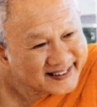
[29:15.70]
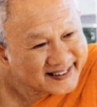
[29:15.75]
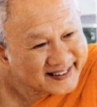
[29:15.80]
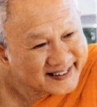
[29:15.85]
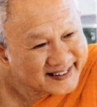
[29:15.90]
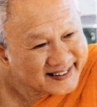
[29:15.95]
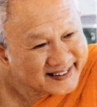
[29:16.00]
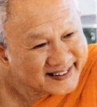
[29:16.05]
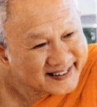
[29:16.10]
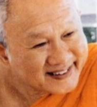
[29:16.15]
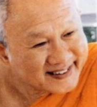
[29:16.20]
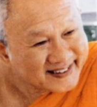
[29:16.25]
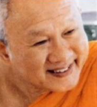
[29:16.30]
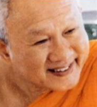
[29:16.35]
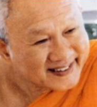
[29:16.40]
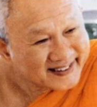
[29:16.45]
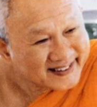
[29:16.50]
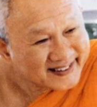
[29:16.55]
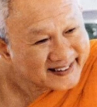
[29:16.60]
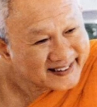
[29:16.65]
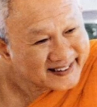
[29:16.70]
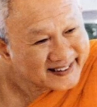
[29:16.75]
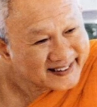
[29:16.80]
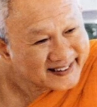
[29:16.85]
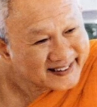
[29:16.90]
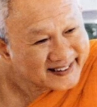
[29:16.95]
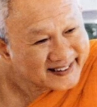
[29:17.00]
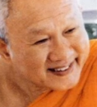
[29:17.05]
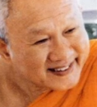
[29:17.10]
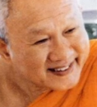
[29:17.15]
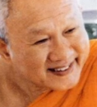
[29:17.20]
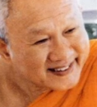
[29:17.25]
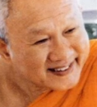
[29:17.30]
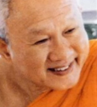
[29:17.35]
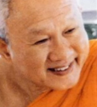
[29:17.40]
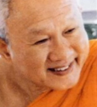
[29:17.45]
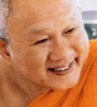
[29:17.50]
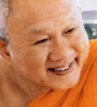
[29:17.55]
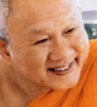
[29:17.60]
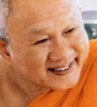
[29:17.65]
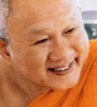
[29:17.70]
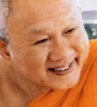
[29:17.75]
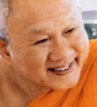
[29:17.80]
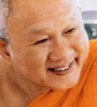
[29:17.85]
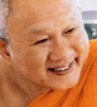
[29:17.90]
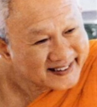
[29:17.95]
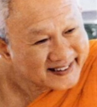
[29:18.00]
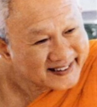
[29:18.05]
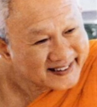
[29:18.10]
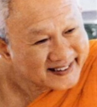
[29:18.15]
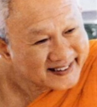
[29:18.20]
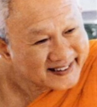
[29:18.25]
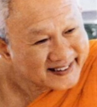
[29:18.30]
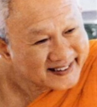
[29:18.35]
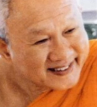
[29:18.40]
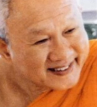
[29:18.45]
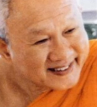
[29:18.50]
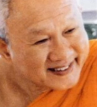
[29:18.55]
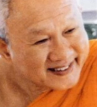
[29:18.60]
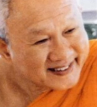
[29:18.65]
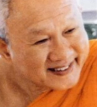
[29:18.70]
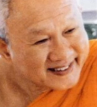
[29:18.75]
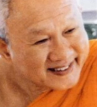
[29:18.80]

This is a still picture; no speech is visible.